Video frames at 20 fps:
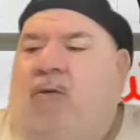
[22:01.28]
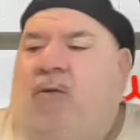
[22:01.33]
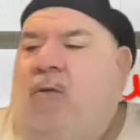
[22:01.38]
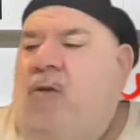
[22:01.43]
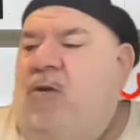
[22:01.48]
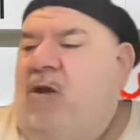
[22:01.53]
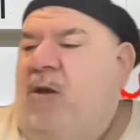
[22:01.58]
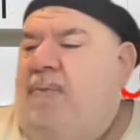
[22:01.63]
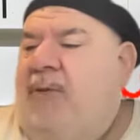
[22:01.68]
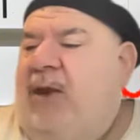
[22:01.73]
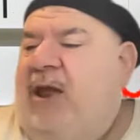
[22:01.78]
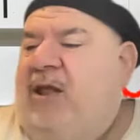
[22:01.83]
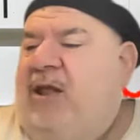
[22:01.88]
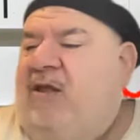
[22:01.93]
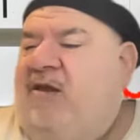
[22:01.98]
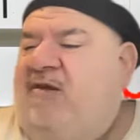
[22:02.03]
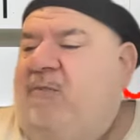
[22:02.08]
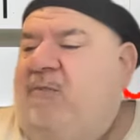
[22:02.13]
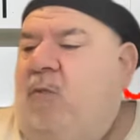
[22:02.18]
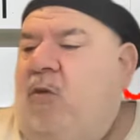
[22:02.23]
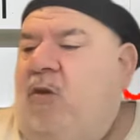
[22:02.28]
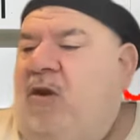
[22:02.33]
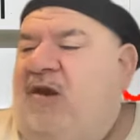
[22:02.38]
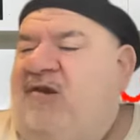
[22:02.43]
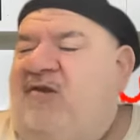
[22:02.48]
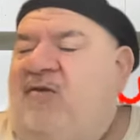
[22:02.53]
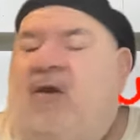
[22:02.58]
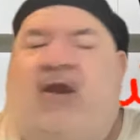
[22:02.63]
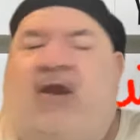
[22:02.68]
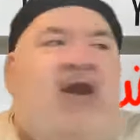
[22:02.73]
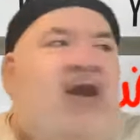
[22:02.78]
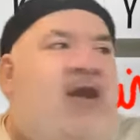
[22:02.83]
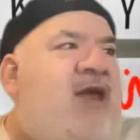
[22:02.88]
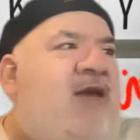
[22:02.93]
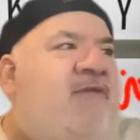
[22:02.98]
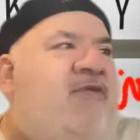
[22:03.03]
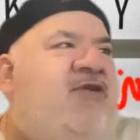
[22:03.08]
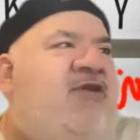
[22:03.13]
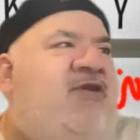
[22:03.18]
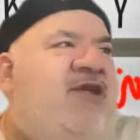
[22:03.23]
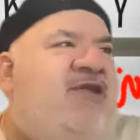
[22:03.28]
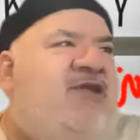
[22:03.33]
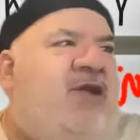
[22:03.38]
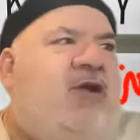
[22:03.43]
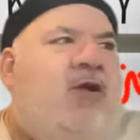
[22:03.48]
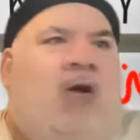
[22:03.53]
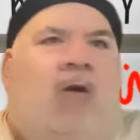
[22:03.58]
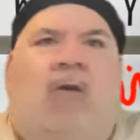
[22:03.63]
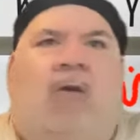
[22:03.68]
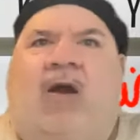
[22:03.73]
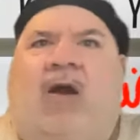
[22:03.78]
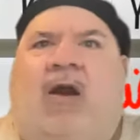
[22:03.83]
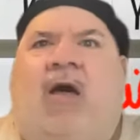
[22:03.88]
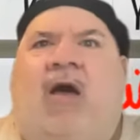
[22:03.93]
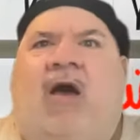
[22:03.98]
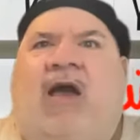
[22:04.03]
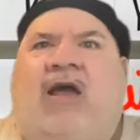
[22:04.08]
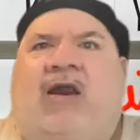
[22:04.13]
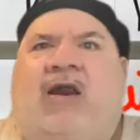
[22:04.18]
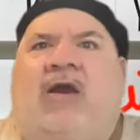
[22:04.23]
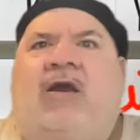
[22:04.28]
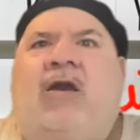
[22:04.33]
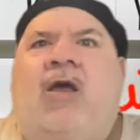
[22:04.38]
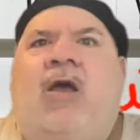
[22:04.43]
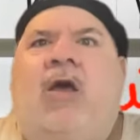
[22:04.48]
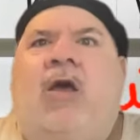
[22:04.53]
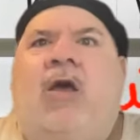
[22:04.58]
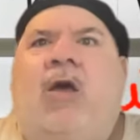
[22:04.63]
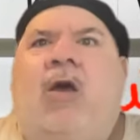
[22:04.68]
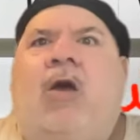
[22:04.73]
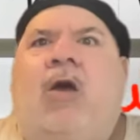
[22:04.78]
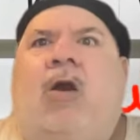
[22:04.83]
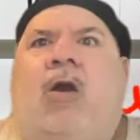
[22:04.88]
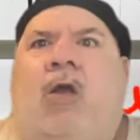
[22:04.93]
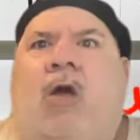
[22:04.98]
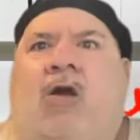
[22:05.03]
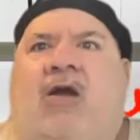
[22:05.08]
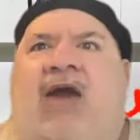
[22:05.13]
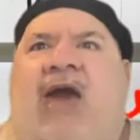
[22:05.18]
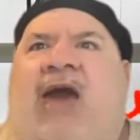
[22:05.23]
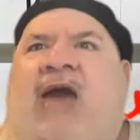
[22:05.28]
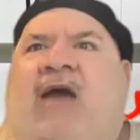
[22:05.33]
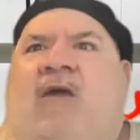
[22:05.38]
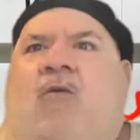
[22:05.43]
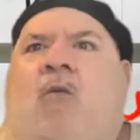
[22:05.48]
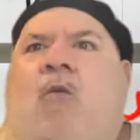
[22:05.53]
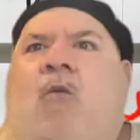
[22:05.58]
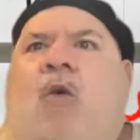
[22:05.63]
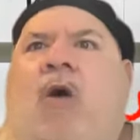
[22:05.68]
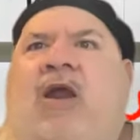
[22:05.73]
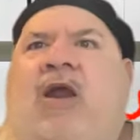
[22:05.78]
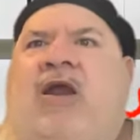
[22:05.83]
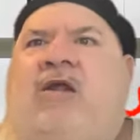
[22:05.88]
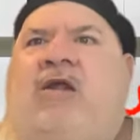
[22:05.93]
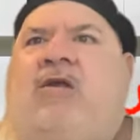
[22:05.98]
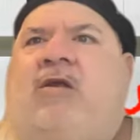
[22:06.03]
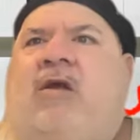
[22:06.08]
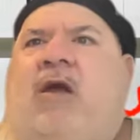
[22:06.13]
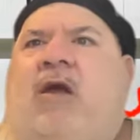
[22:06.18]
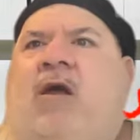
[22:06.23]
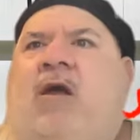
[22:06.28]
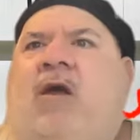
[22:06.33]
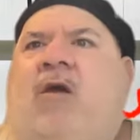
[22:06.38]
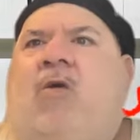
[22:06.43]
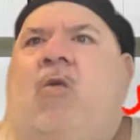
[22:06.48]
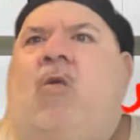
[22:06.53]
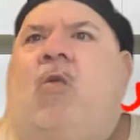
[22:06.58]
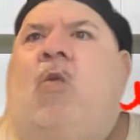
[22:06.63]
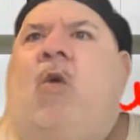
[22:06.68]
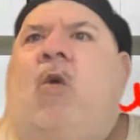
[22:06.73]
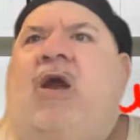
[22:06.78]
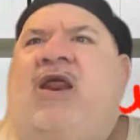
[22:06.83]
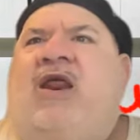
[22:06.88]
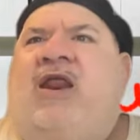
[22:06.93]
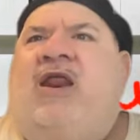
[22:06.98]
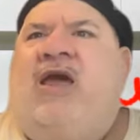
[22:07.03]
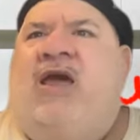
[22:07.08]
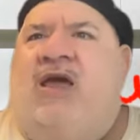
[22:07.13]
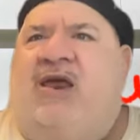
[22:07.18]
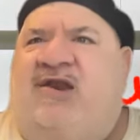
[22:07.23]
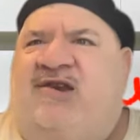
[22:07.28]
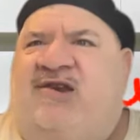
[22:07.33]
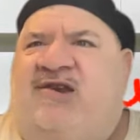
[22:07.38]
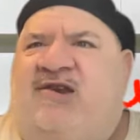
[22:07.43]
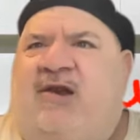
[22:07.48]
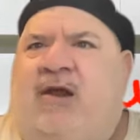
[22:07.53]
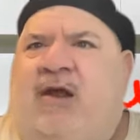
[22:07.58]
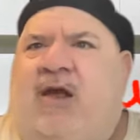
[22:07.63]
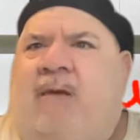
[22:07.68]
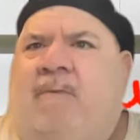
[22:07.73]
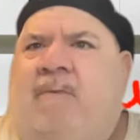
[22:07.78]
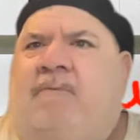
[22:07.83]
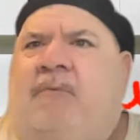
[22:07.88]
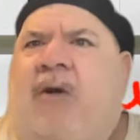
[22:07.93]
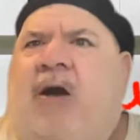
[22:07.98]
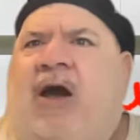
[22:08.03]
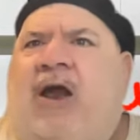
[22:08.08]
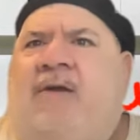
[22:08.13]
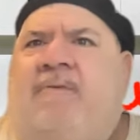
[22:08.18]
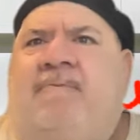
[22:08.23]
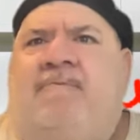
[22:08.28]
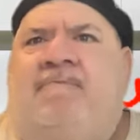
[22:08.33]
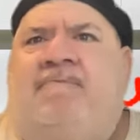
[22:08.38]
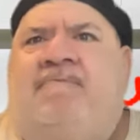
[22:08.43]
I woke up late this morning, so I didn't have a chance to go online and look at what it is. But